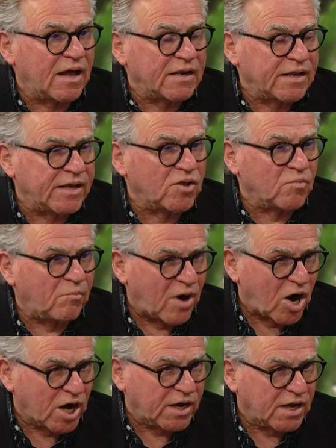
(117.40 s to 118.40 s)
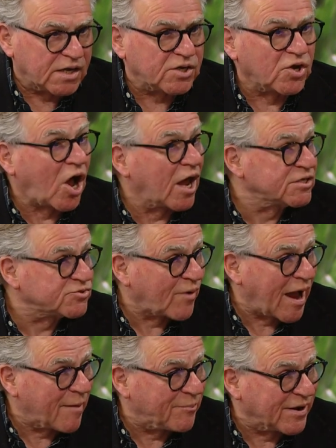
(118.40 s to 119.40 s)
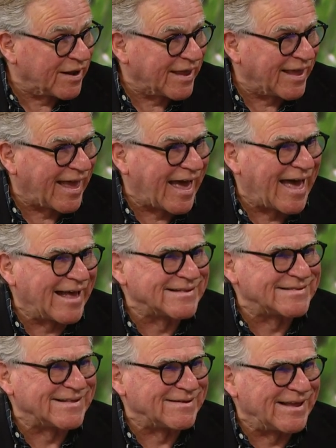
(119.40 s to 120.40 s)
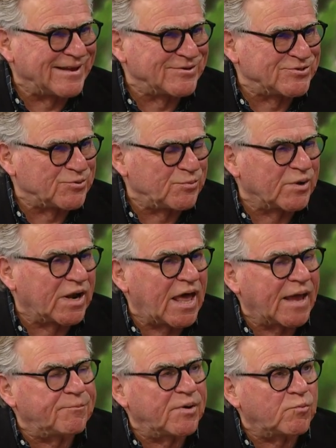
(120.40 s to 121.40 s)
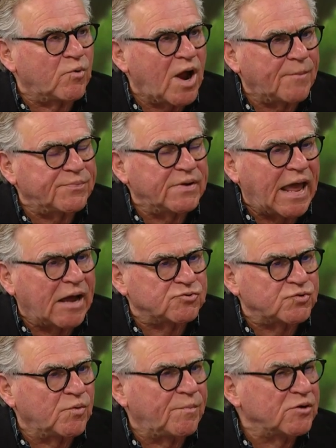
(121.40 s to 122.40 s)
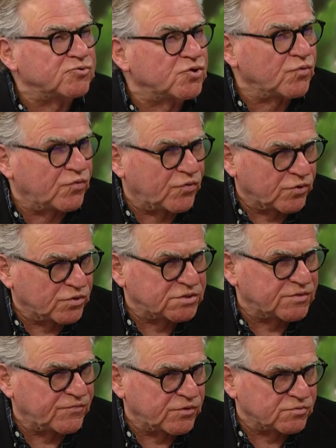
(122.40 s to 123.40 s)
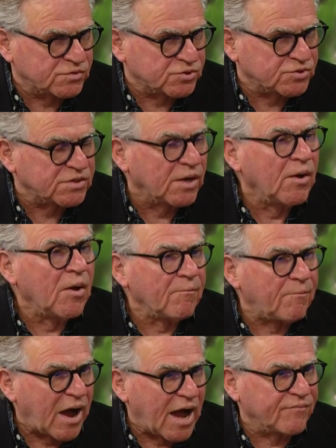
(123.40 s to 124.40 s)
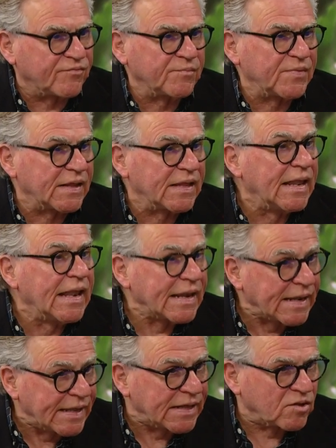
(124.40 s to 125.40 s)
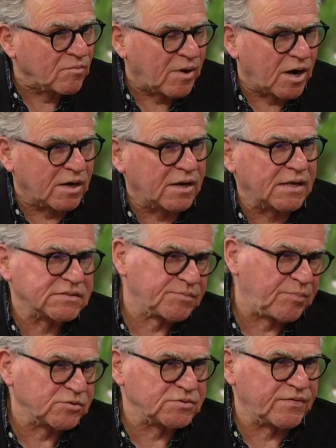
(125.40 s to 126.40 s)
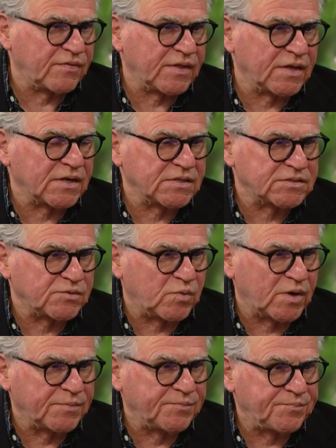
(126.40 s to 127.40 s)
legal market, right. not as rapidly as the industry would like, but we're up now to about thirds of users buy from the legal market as opposed to the illicit one.